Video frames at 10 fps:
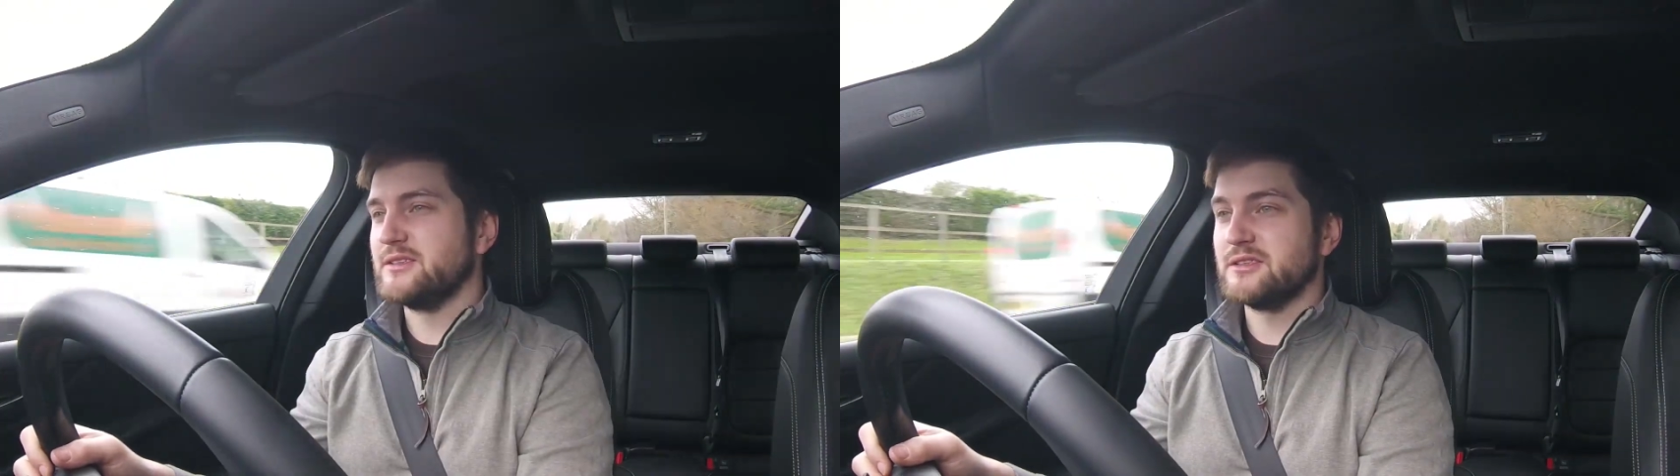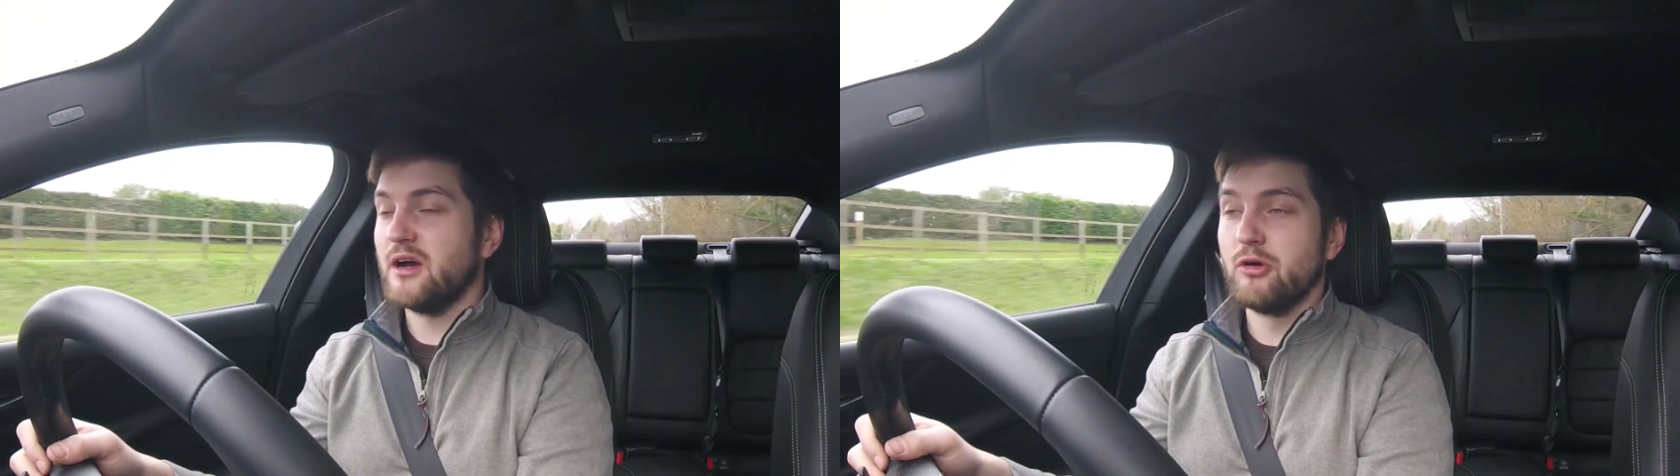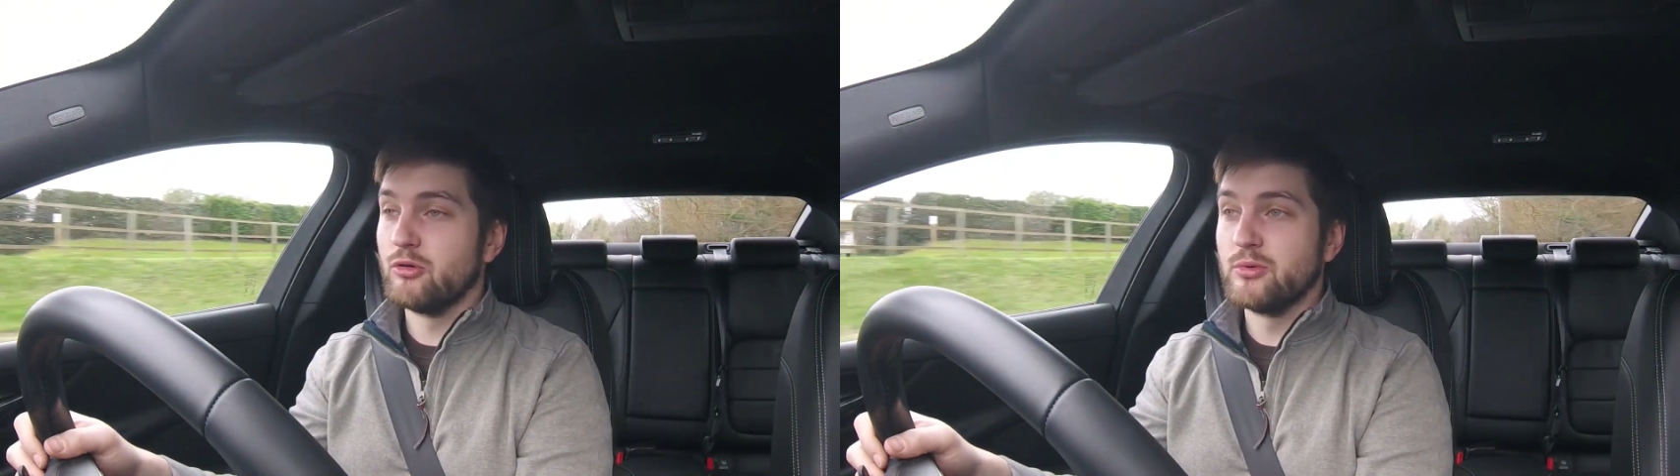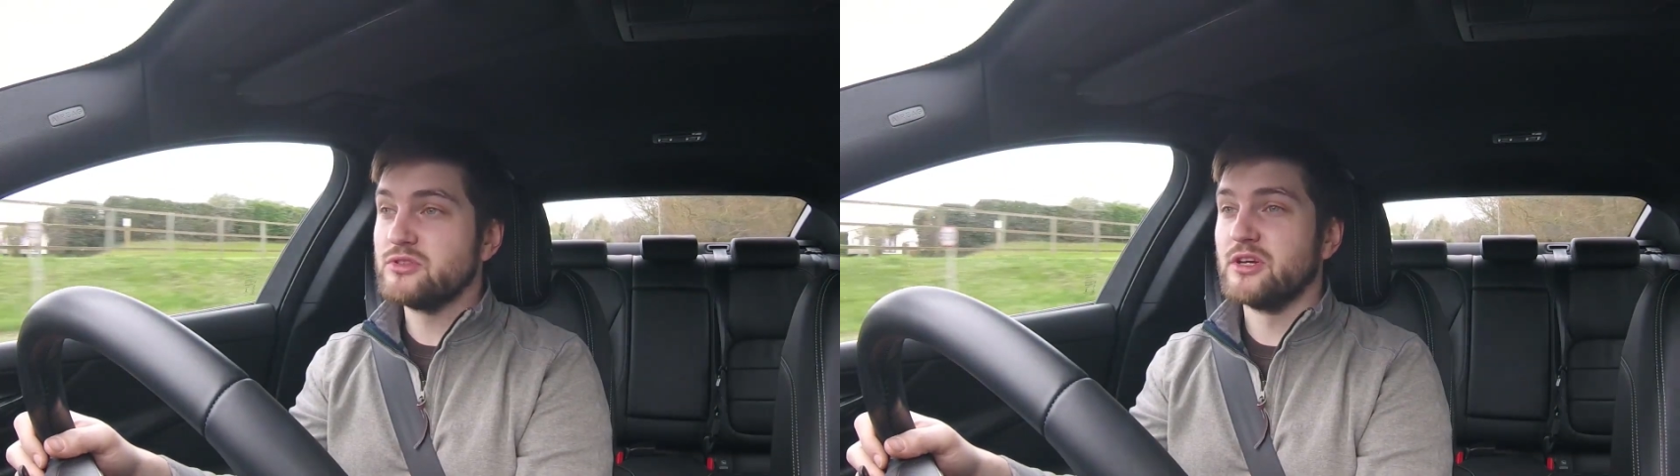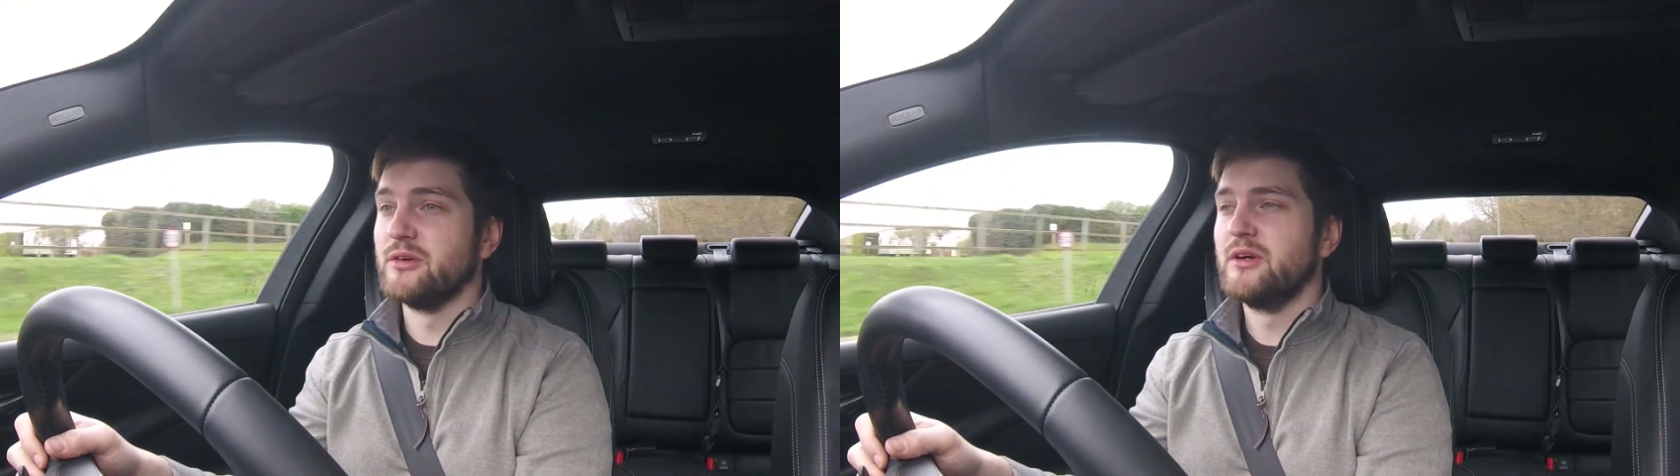just horrible.
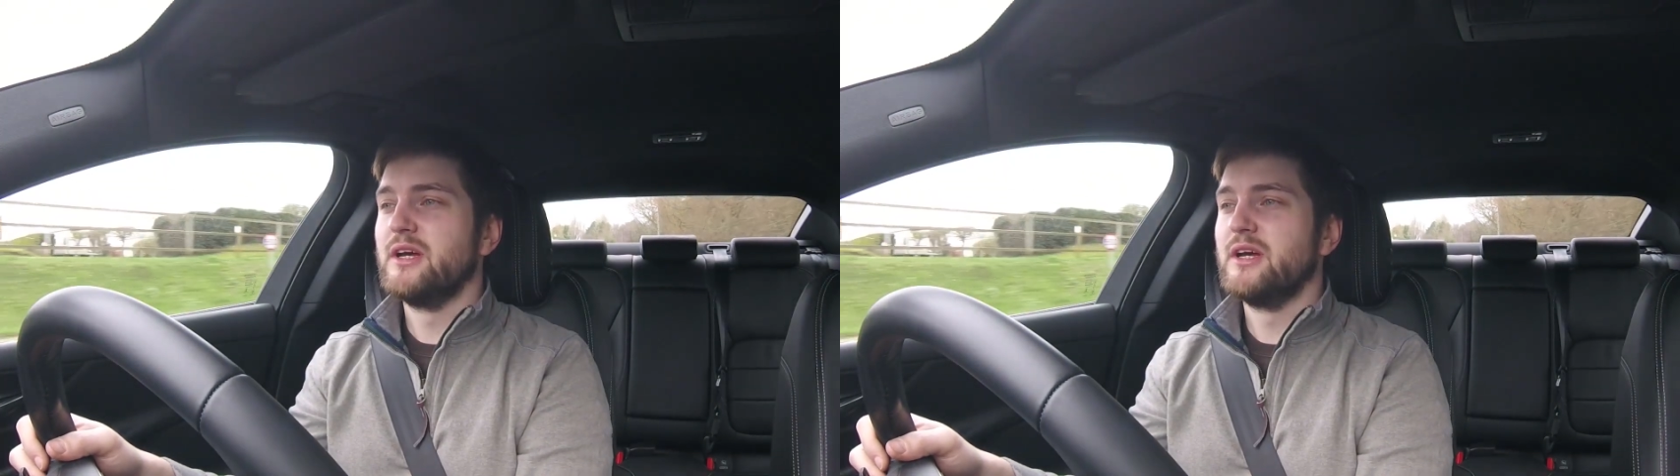So